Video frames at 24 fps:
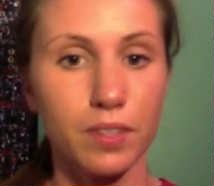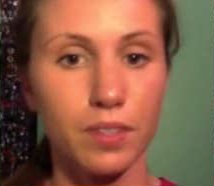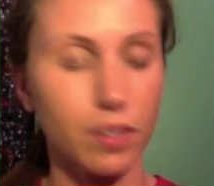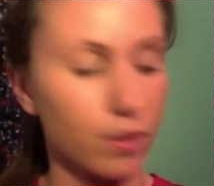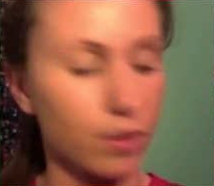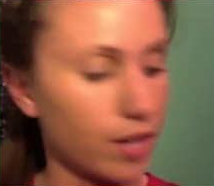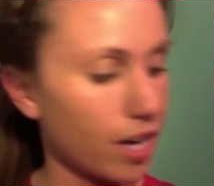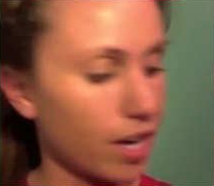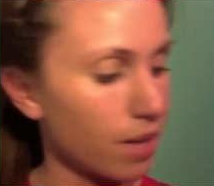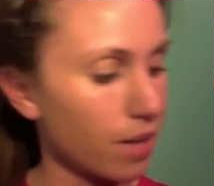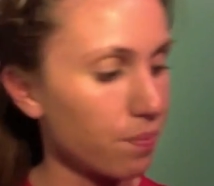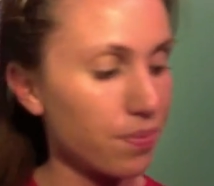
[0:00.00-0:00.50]

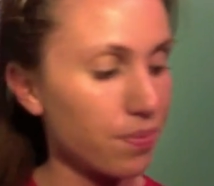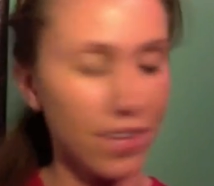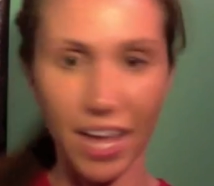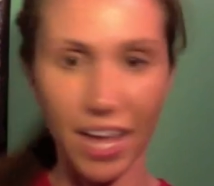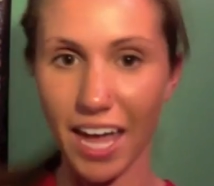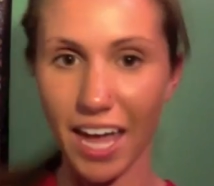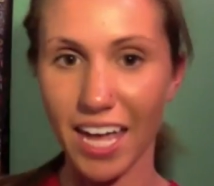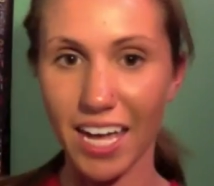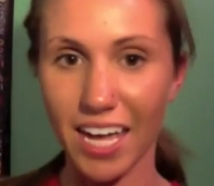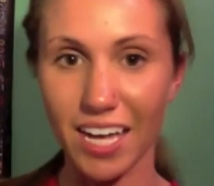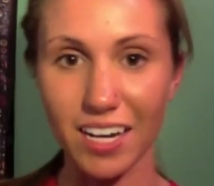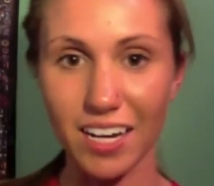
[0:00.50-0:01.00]
Okay,
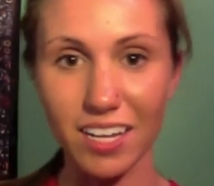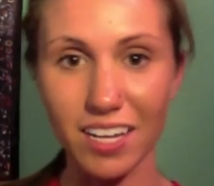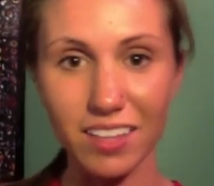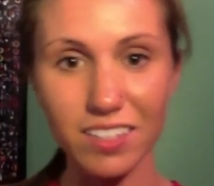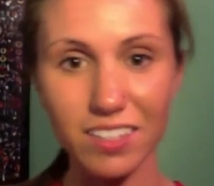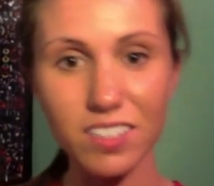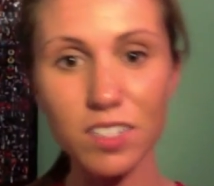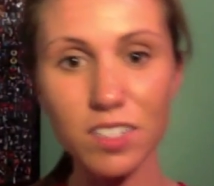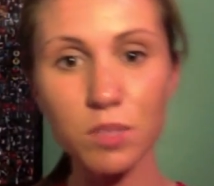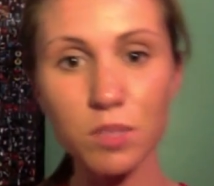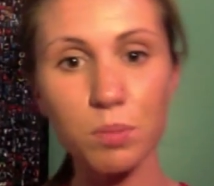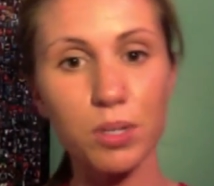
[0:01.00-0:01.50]
and
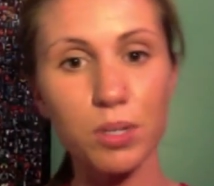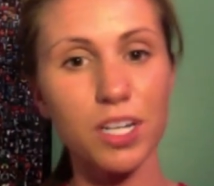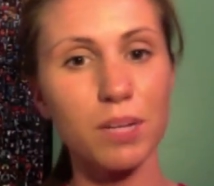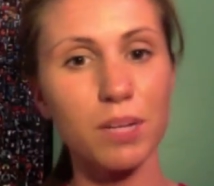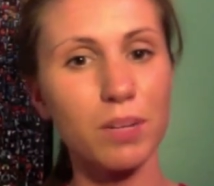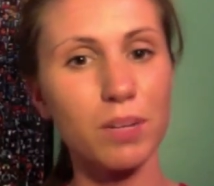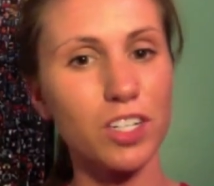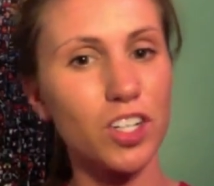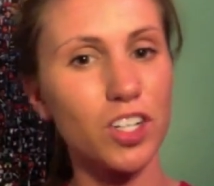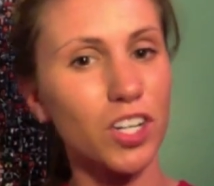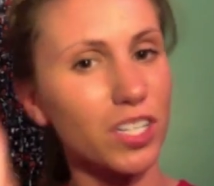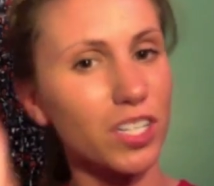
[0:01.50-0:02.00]
this is pretty
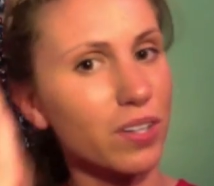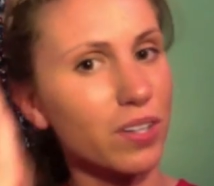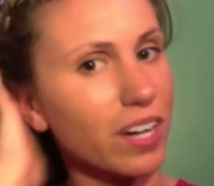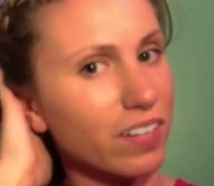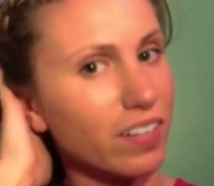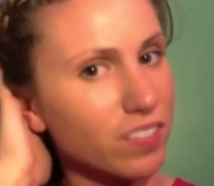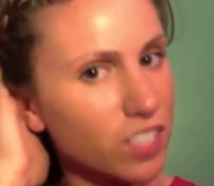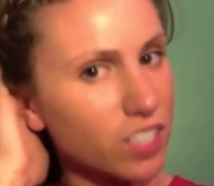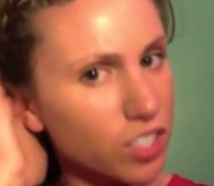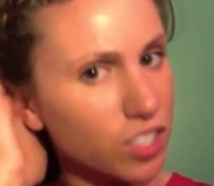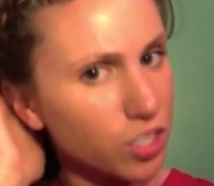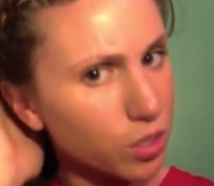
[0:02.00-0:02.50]
much all you
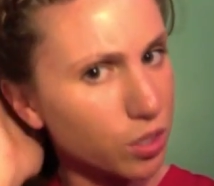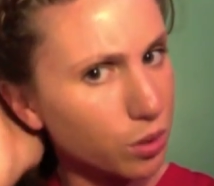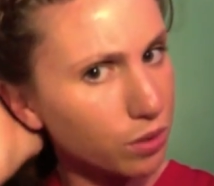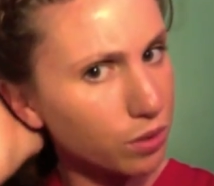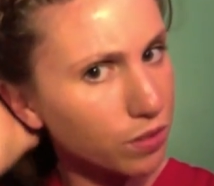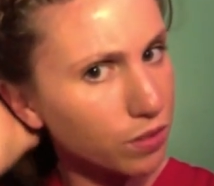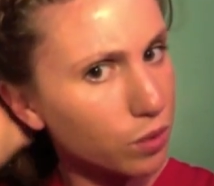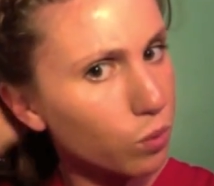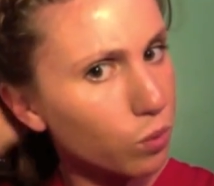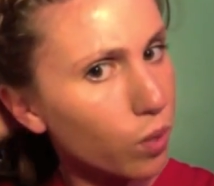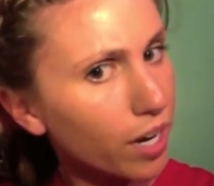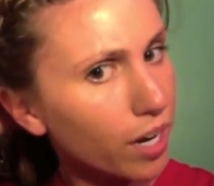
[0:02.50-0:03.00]
have to do.
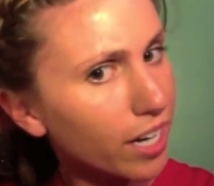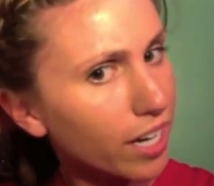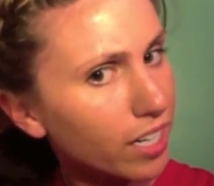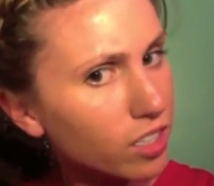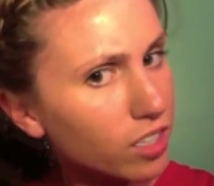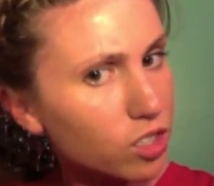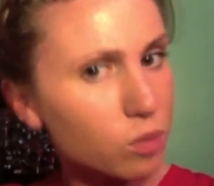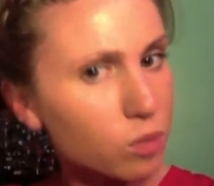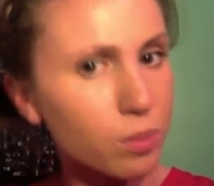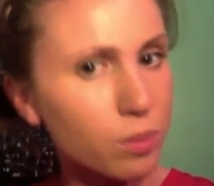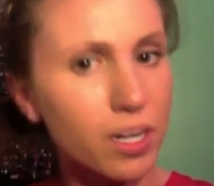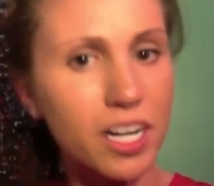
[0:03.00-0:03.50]
If you want to
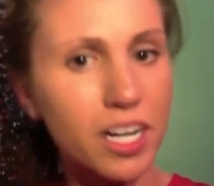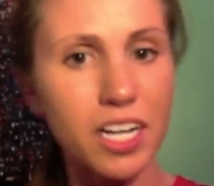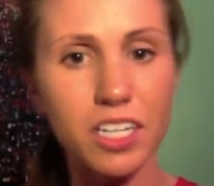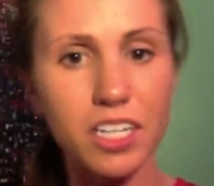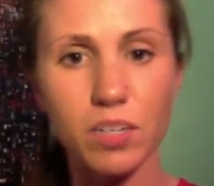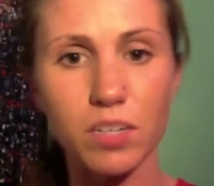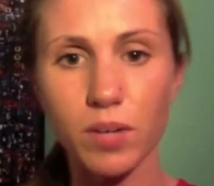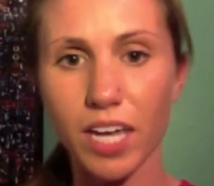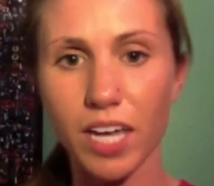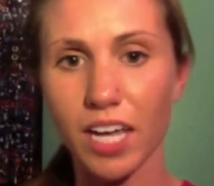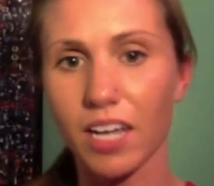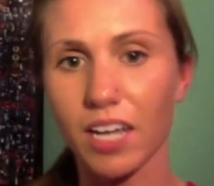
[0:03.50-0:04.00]
hairspray it,
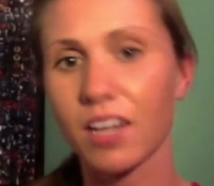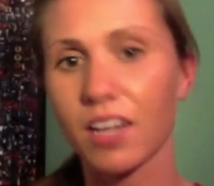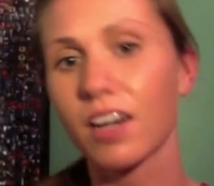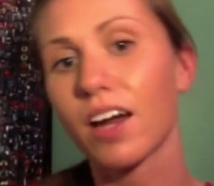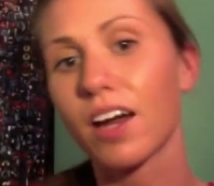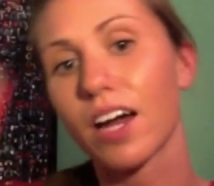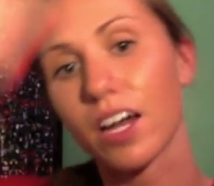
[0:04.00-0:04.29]
you can.